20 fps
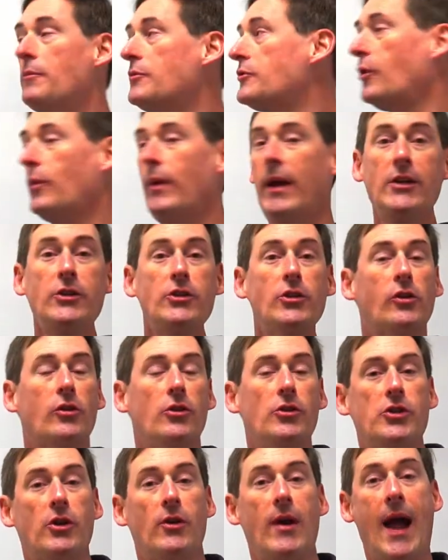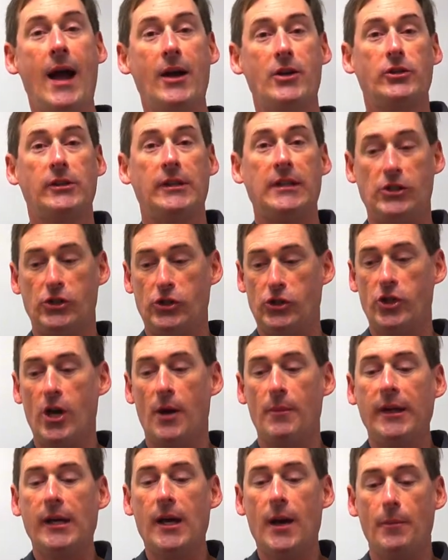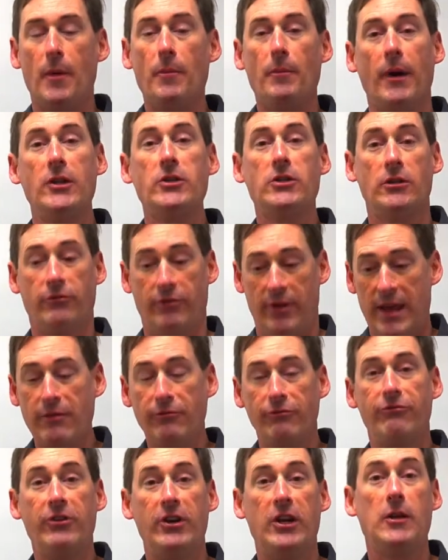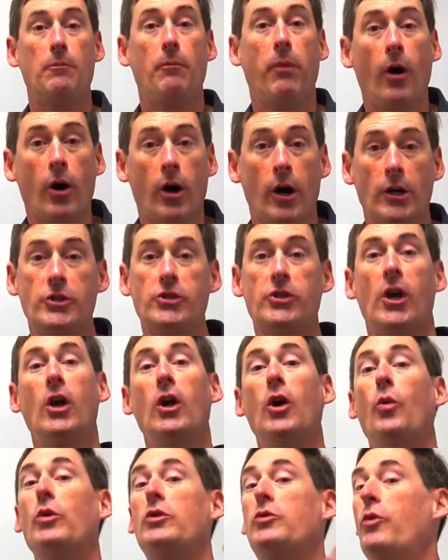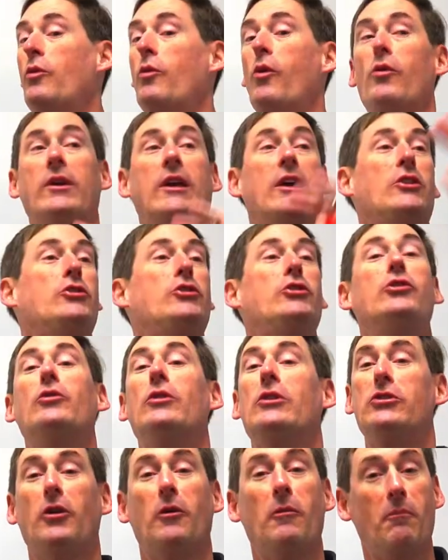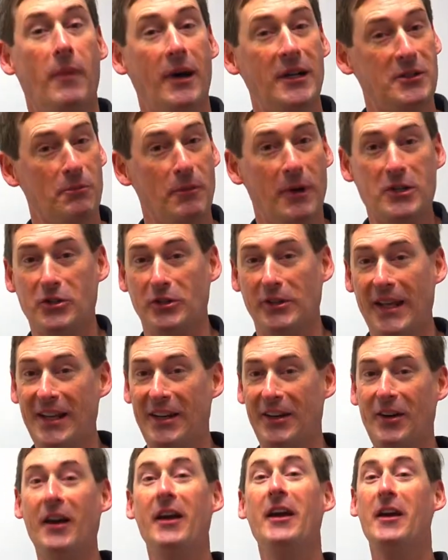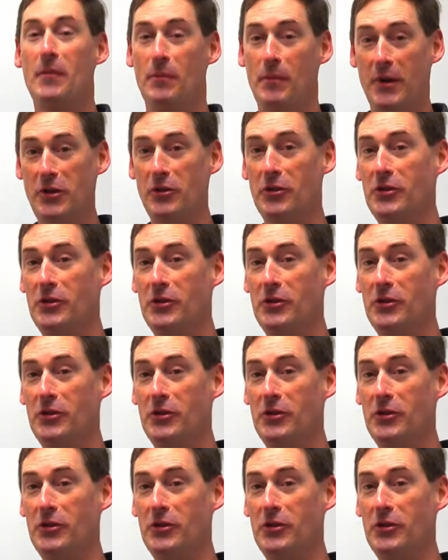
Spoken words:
So integrals are actually summing up a bunch of infinite parts, which we won't get into until much, much later, but you'll